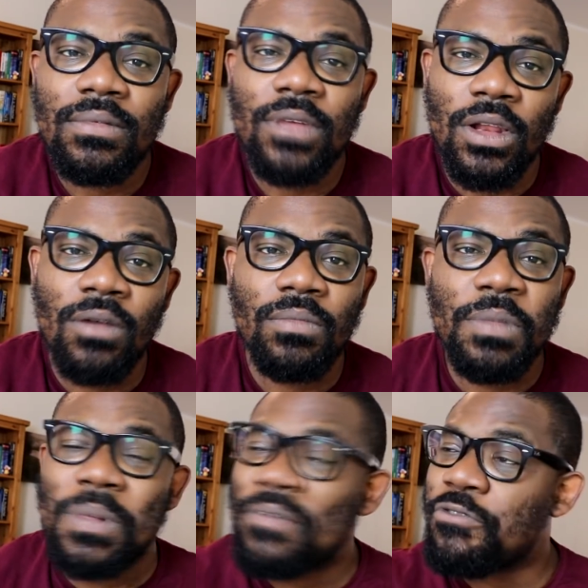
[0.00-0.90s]

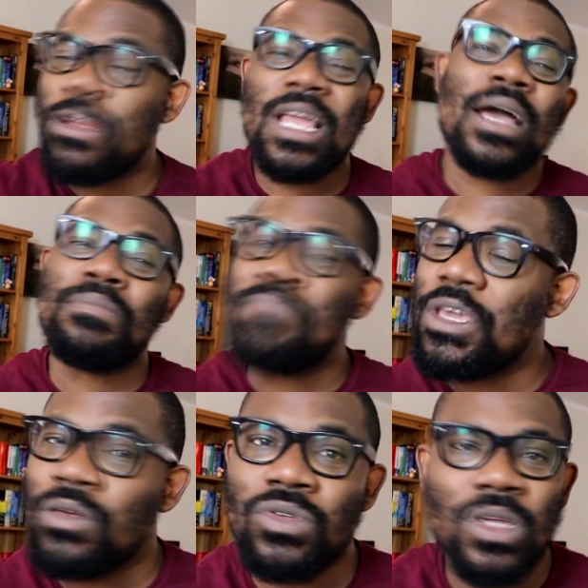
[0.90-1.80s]
People have credit card
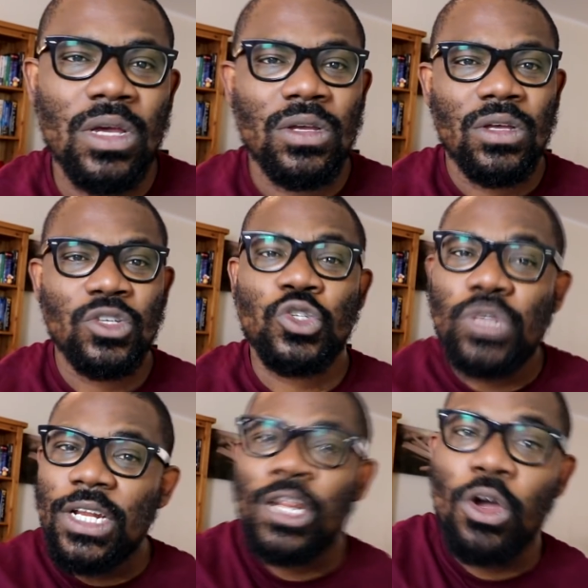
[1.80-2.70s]
bills,
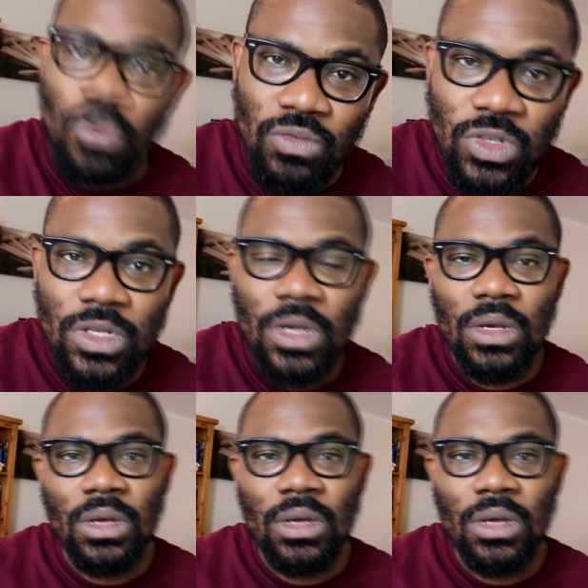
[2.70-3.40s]
student loans.